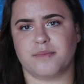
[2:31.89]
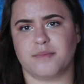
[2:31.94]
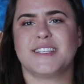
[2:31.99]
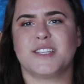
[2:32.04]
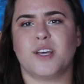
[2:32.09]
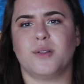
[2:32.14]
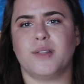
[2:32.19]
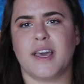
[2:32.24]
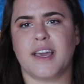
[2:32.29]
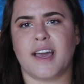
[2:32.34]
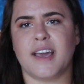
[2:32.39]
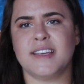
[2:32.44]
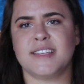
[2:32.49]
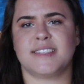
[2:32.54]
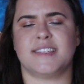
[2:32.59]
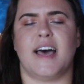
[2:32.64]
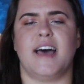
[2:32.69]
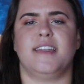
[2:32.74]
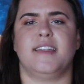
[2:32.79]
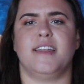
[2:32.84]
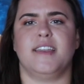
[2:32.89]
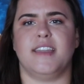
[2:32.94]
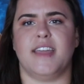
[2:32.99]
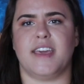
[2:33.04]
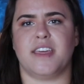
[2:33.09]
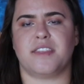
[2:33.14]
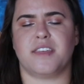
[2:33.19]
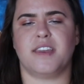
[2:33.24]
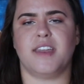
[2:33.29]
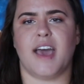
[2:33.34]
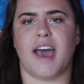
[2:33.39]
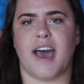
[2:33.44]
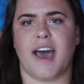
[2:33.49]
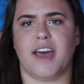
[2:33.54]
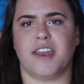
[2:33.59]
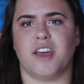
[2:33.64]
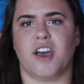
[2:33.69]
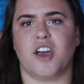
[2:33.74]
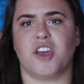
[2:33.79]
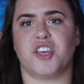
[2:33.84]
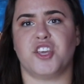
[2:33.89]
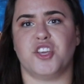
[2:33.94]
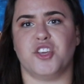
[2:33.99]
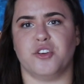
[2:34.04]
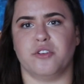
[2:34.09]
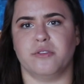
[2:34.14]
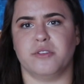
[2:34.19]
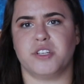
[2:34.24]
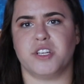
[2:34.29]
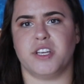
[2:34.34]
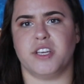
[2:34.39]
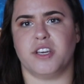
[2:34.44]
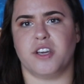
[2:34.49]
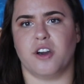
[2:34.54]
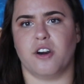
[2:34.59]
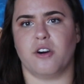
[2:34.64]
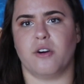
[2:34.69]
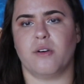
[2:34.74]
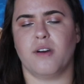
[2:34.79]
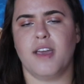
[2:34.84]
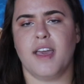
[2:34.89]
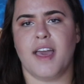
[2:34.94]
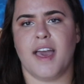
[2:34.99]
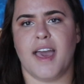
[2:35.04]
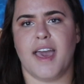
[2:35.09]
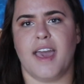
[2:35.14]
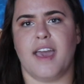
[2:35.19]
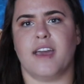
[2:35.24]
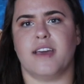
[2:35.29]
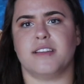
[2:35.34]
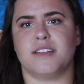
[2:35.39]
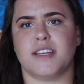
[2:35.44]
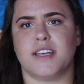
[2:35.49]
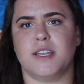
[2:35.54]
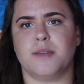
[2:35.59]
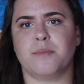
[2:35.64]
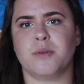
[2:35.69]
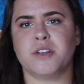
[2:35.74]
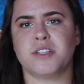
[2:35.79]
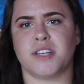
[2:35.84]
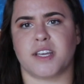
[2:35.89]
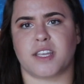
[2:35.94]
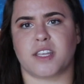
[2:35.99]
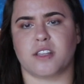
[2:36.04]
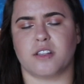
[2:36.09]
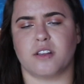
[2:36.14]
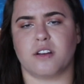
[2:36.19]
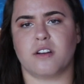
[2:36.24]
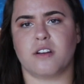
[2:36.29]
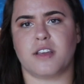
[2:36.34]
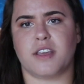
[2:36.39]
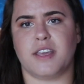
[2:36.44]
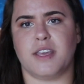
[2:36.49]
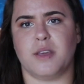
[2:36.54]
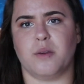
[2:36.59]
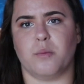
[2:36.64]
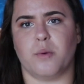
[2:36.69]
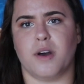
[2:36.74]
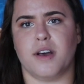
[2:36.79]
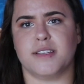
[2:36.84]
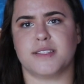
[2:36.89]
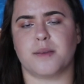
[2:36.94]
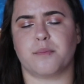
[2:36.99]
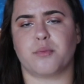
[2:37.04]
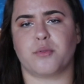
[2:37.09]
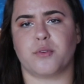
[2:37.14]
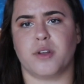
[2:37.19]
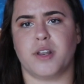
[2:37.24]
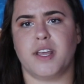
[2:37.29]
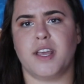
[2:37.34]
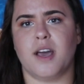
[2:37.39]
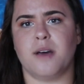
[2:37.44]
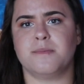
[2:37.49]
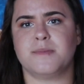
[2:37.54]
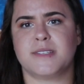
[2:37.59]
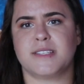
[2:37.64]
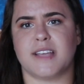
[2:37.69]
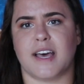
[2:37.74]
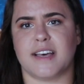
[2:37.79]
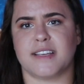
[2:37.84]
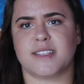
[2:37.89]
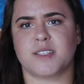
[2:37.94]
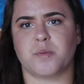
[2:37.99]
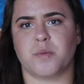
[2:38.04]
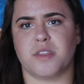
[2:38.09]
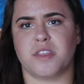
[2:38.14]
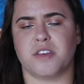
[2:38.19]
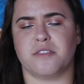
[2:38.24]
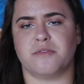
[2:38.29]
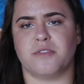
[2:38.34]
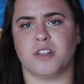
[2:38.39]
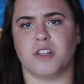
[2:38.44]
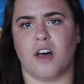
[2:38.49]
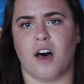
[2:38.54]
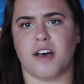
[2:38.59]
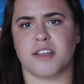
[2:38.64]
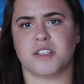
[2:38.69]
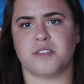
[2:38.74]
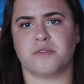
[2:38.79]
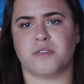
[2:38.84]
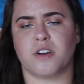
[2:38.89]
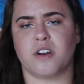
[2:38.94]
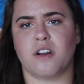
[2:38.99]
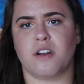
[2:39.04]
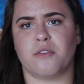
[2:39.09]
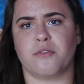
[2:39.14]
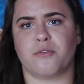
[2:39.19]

So like I said, Nathan had a huge ego, and in particular, he was pretty obsessed with the philosopher